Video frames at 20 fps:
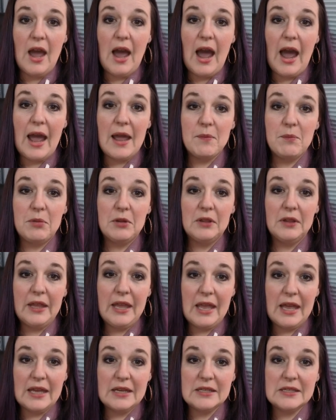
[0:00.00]
I
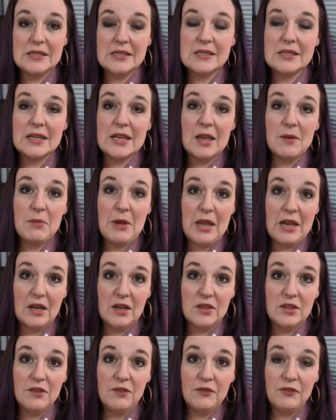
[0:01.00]
planned to get paid
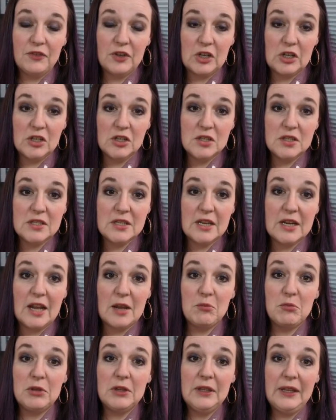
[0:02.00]
on the 1st, and I
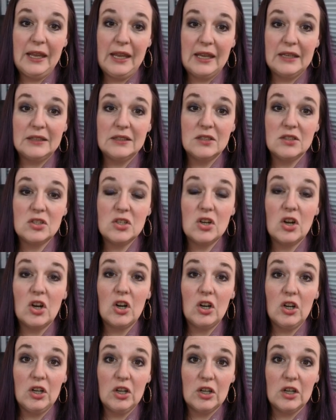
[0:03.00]
planned to
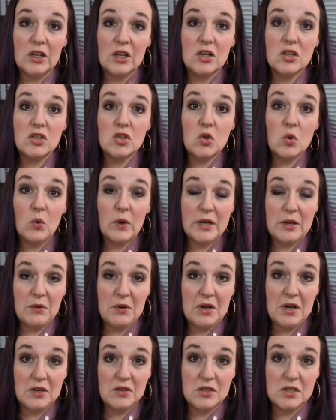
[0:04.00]
earn
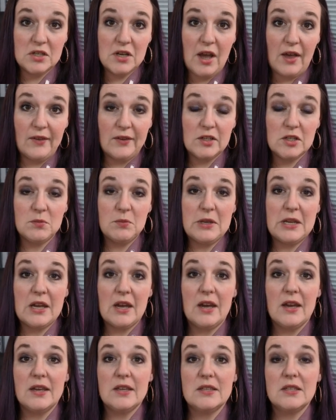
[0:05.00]
$2,100
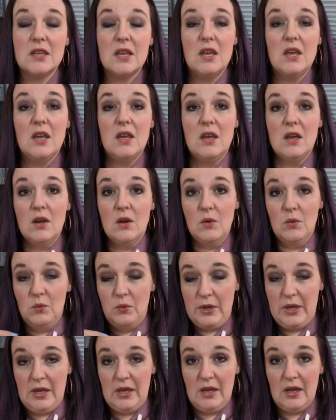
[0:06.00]
because
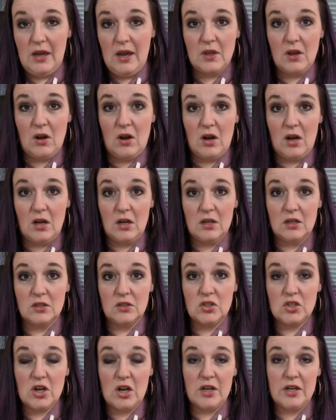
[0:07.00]
we are
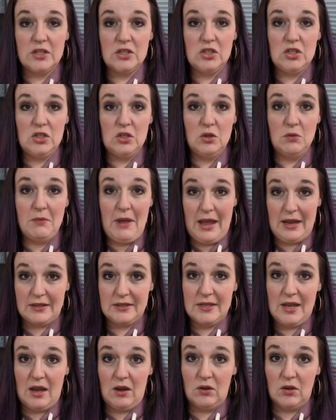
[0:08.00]
starting to
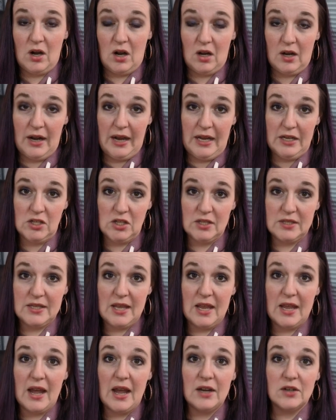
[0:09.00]
max out our
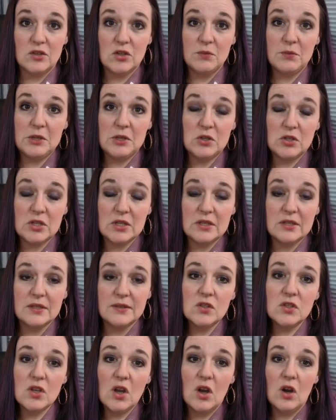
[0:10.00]
HSA contributions.
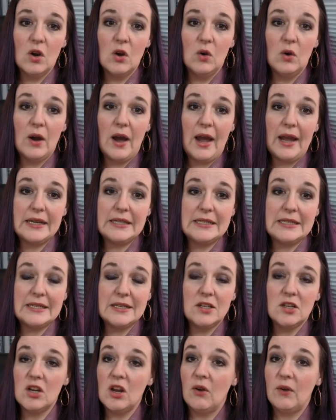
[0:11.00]
So I
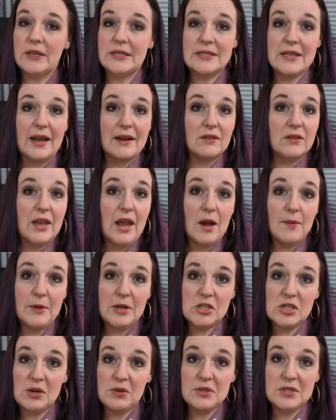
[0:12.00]
didn't know exactly how
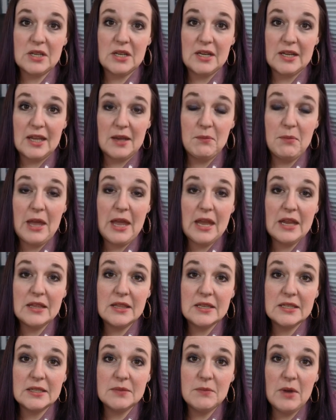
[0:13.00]
much I was going to get paid
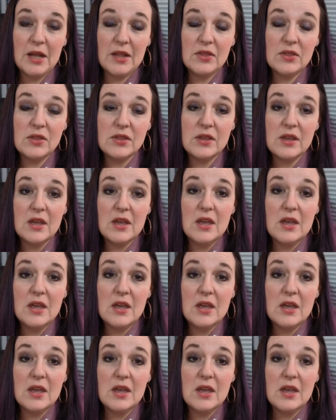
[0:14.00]
this month.